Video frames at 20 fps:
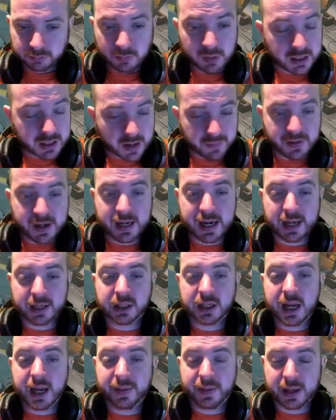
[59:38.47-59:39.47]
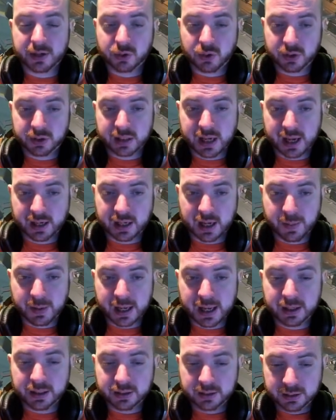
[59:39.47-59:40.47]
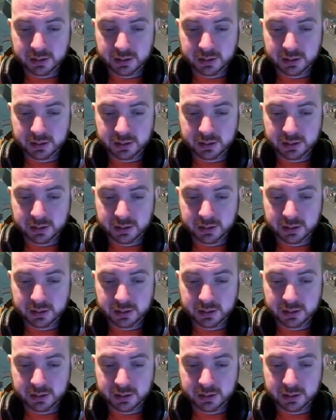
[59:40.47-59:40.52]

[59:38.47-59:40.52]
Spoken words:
definitely next year that sort of tech coming in.